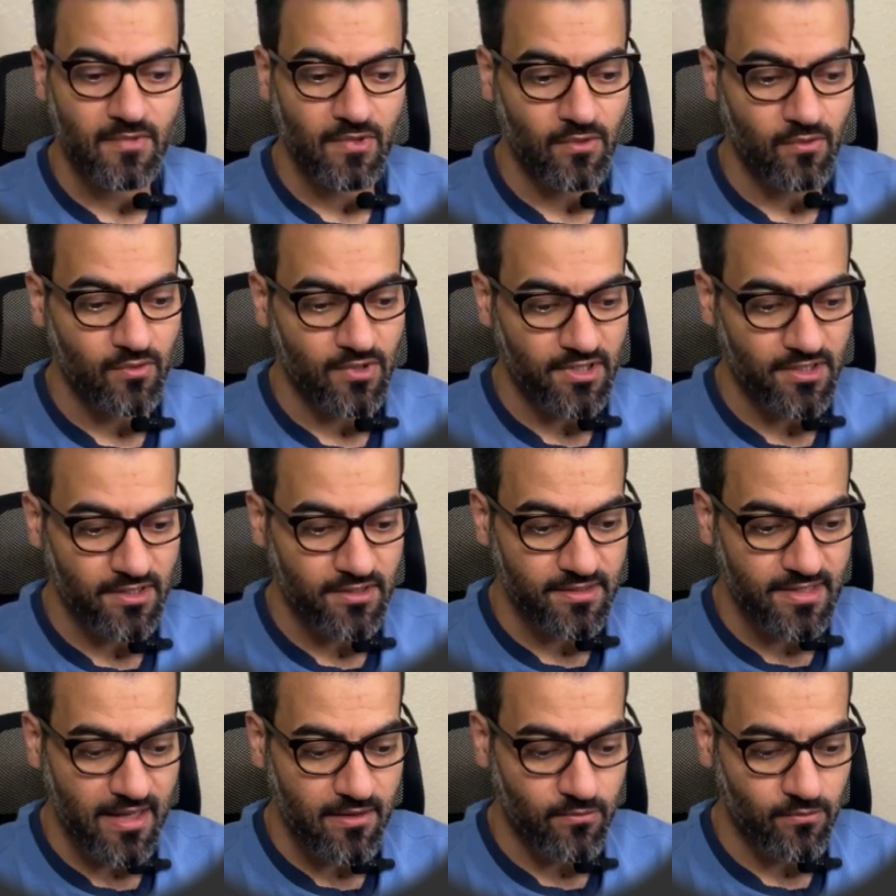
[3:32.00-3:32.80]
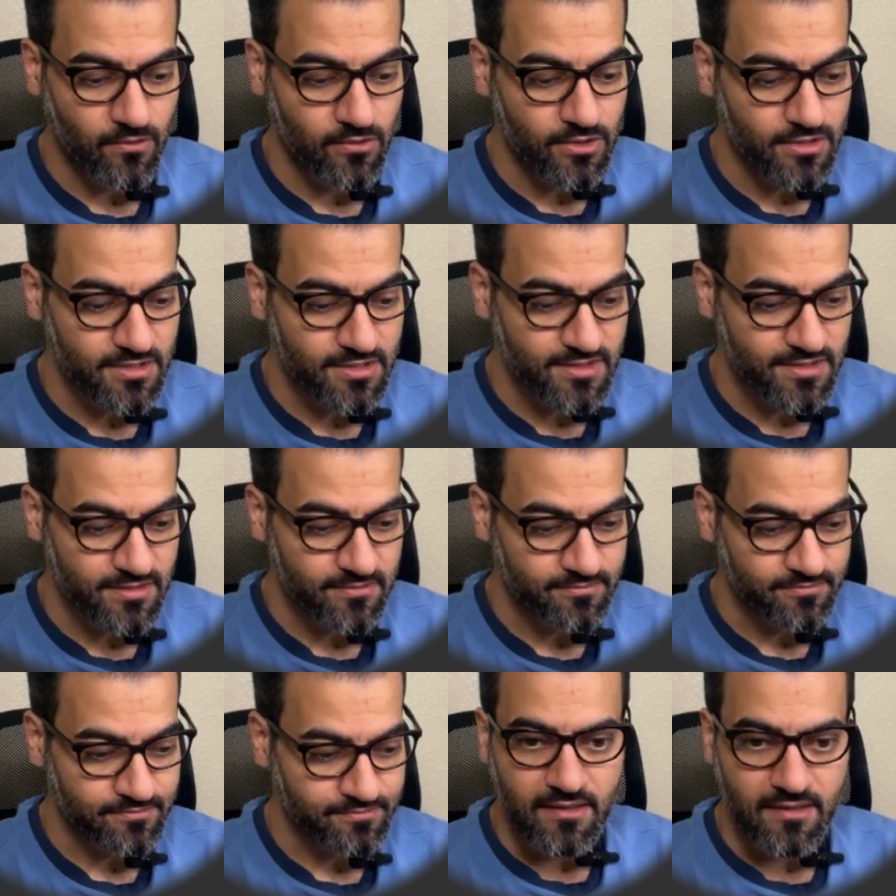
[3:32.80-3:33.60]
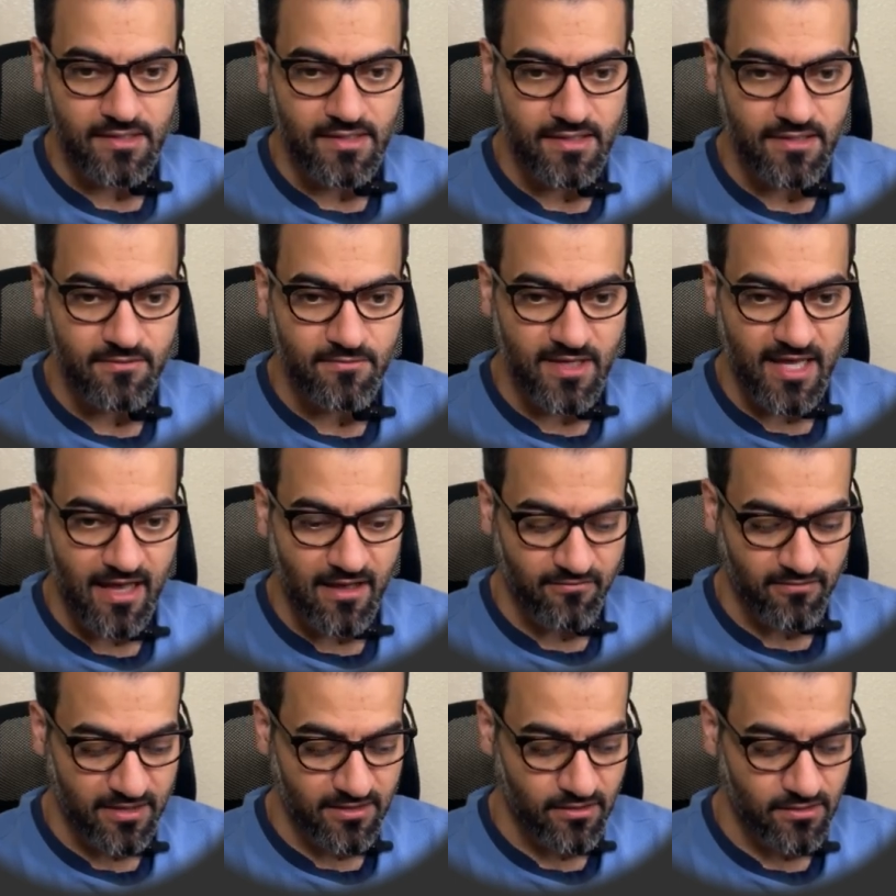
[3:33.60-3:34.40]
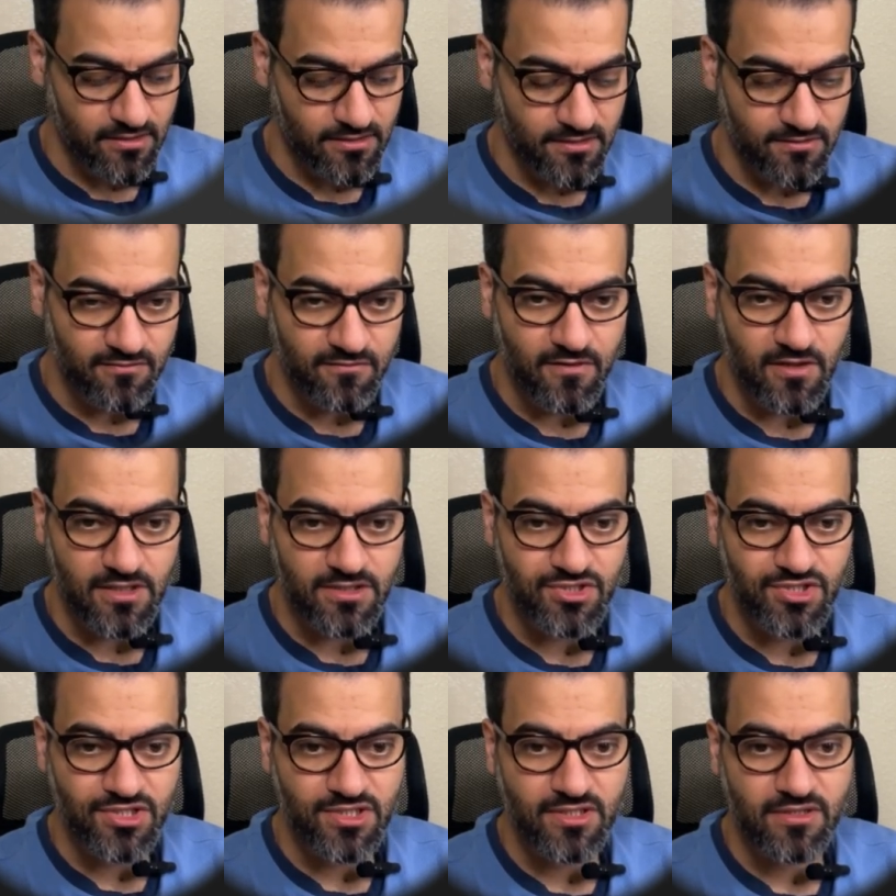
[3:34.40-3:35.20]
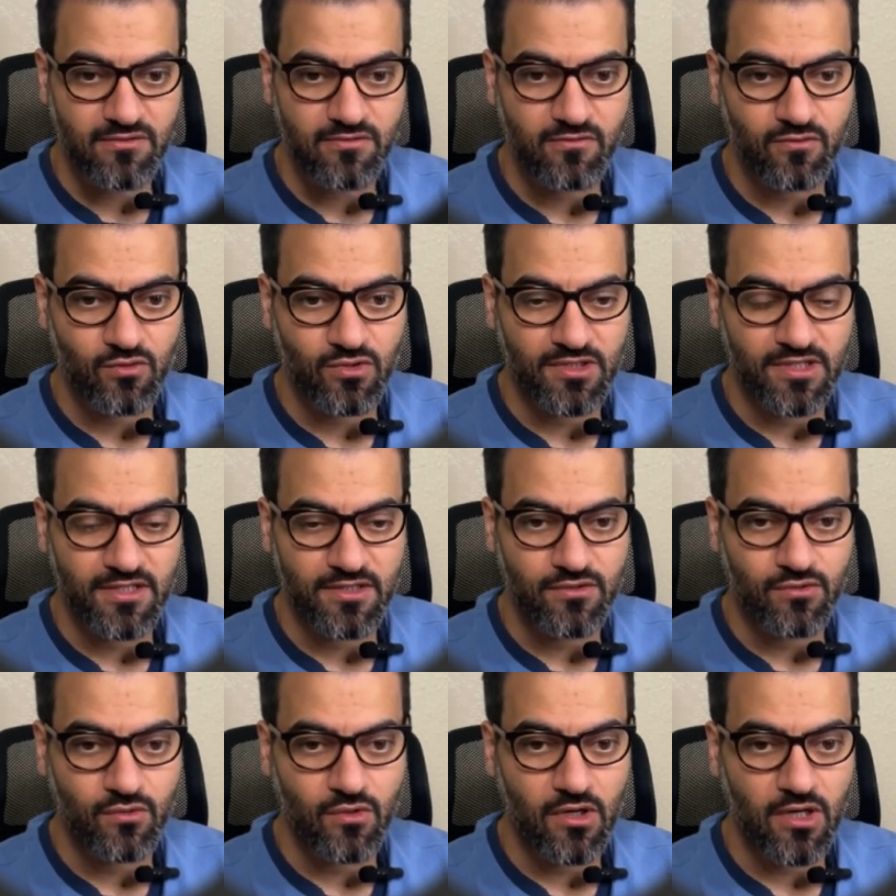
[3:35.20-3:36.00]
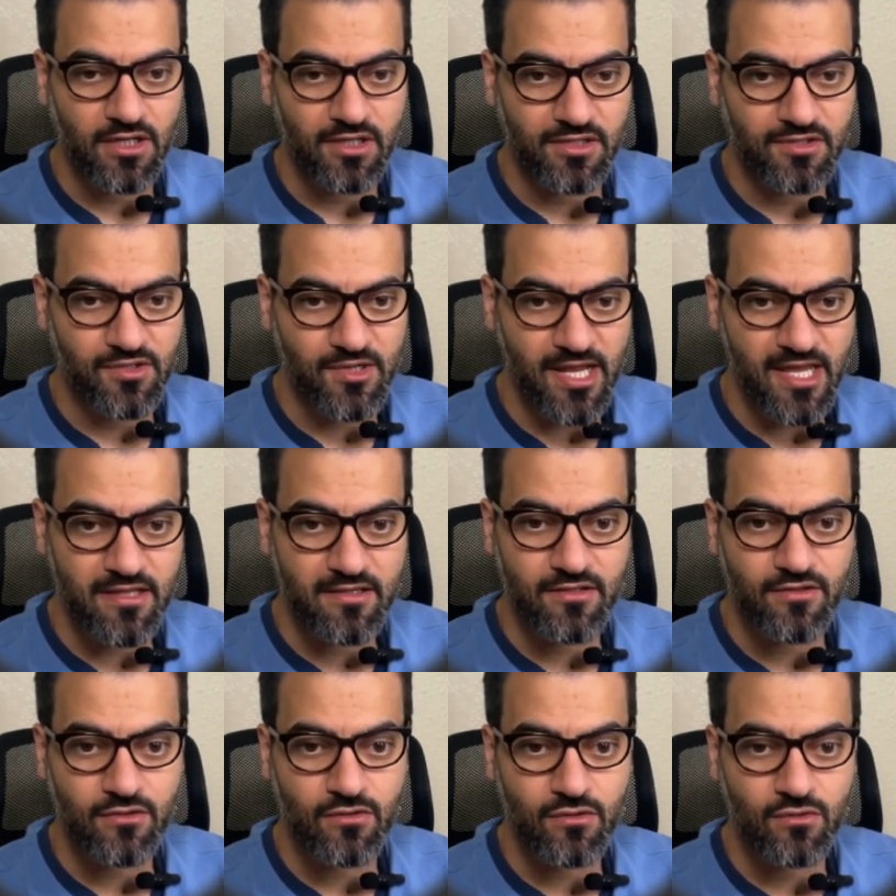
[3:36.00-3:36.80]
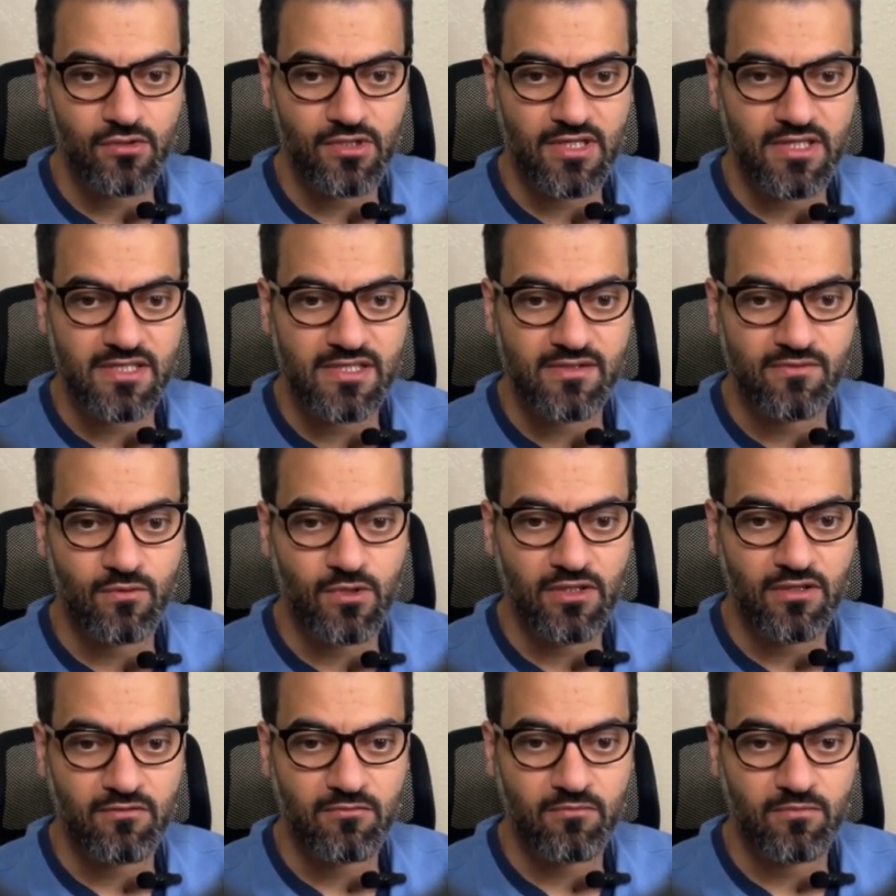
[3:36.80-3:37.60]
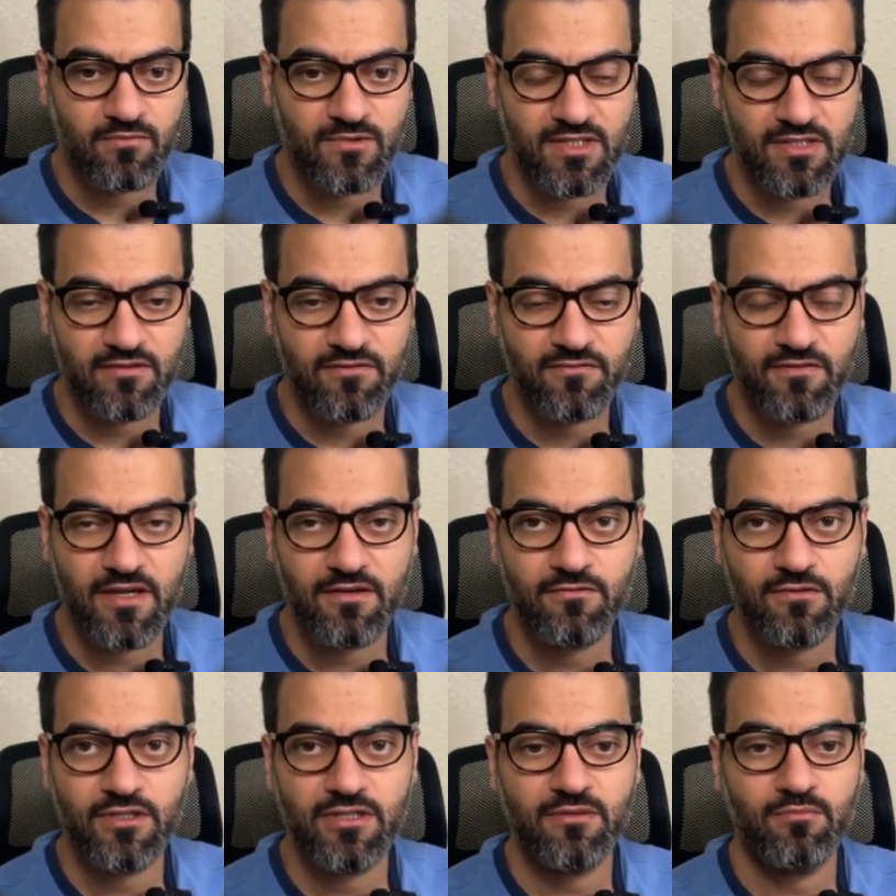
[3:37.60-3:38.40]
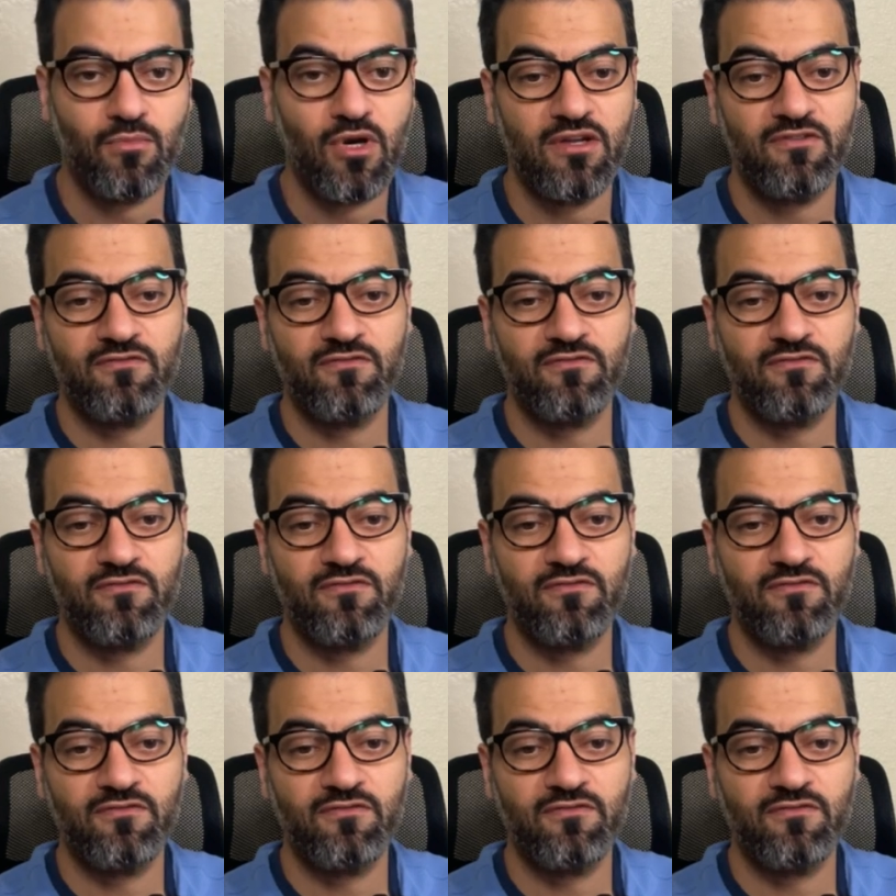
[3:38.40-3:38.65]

Okay, that works. Here we have another function for the UI. Gradio is one of my favorite